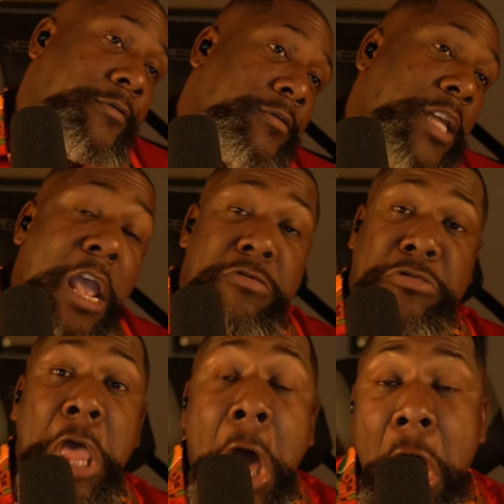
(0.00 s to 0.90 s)
They
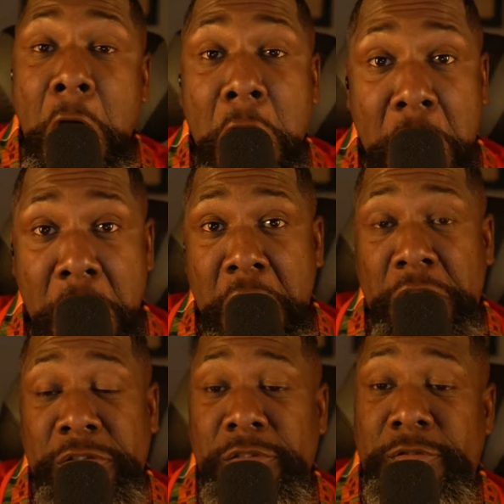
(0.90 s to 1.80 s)

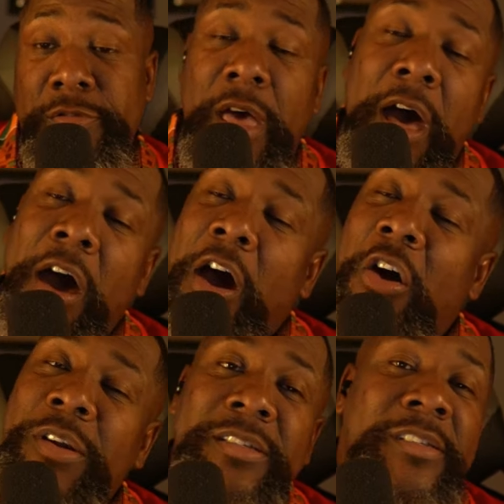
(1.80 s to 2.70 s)
thugs.
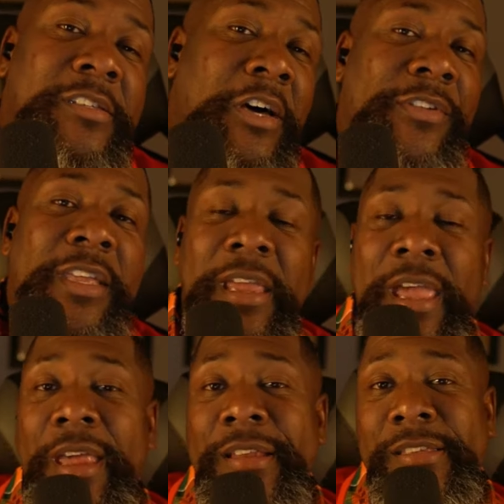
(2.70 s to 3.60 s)
All this stuff that he
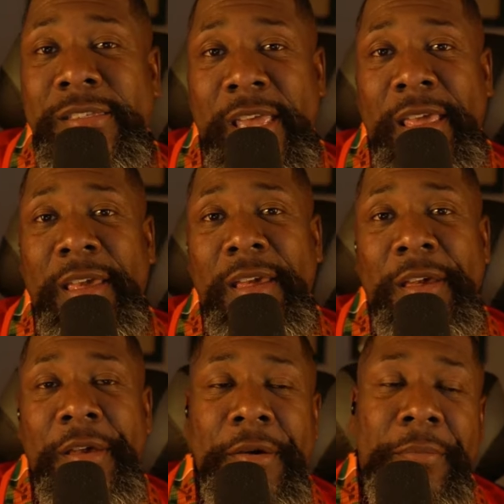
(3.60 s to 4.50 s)
had to say.
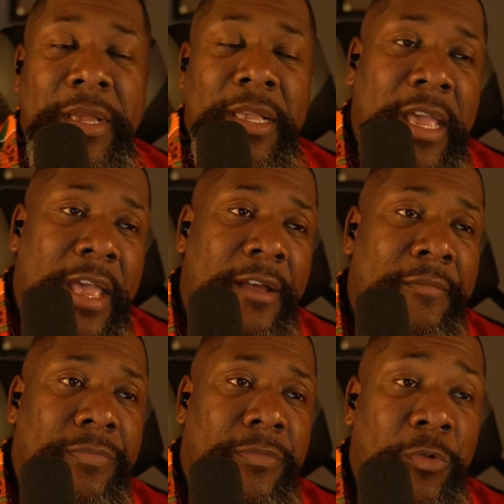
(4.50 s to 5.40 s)
But yet,
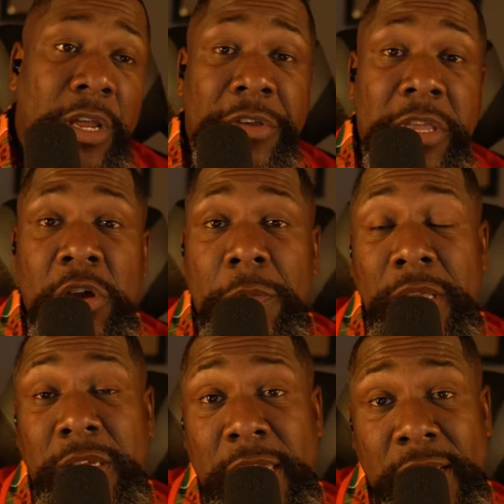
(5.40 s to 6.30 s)
whenever he go back
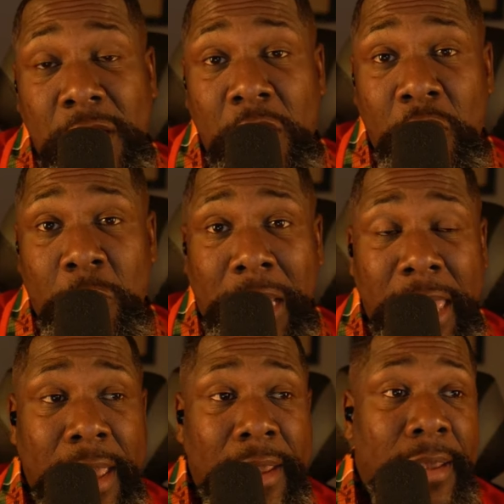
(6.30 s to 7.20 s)
to his
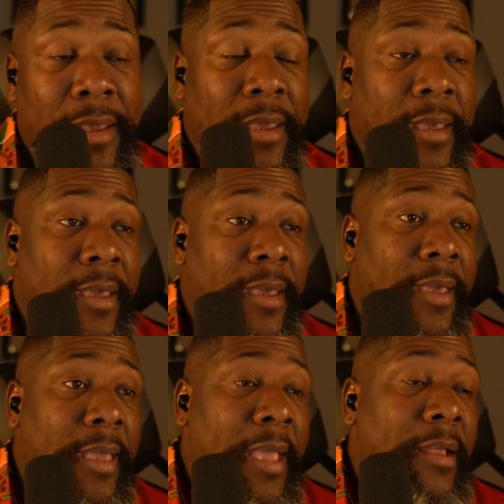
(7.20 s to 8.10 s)
homeland,
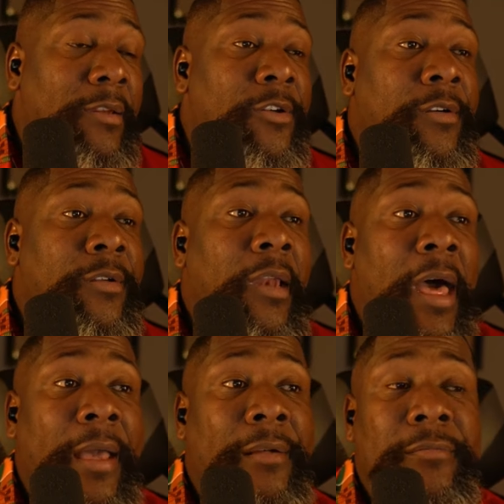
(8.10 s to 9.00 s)
it looked
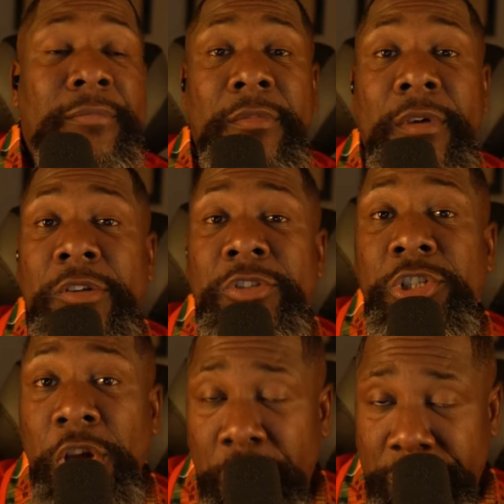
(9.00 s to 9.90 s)
like a
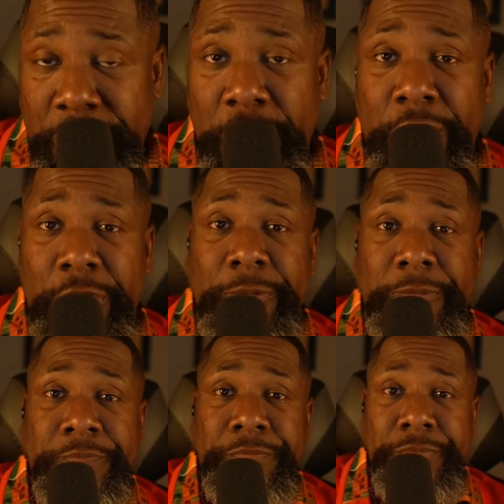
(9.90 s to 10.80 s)
junkyard.
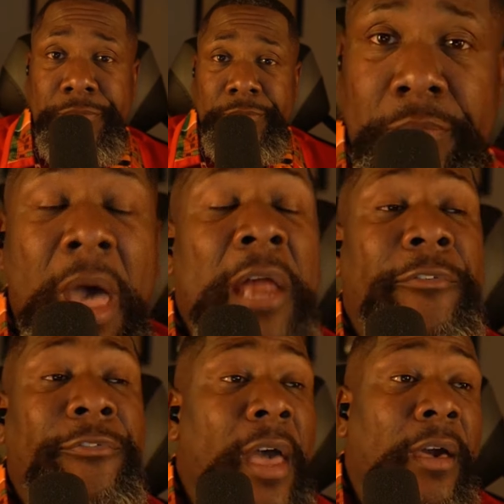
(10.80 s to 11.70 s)
Matter
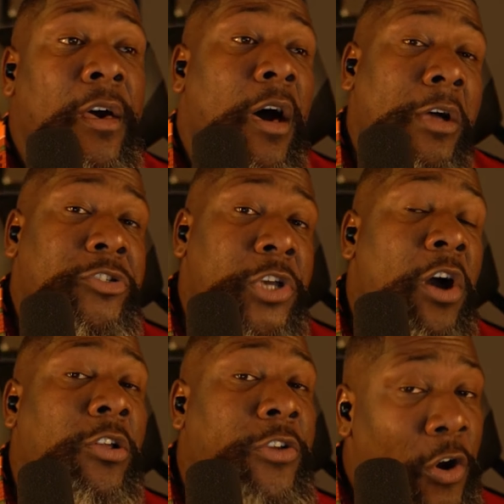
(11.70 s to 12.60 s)
of fact, a
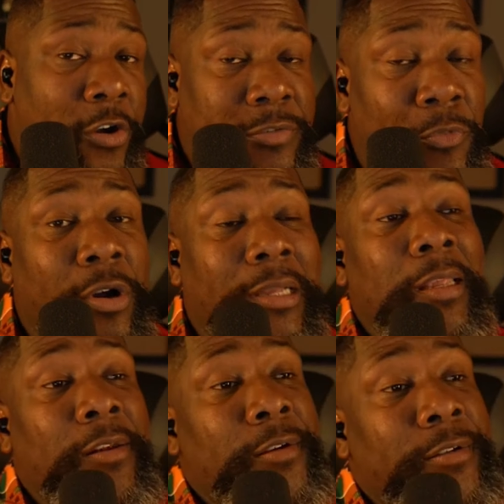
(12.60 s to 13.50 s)
junkyard is more cleaner.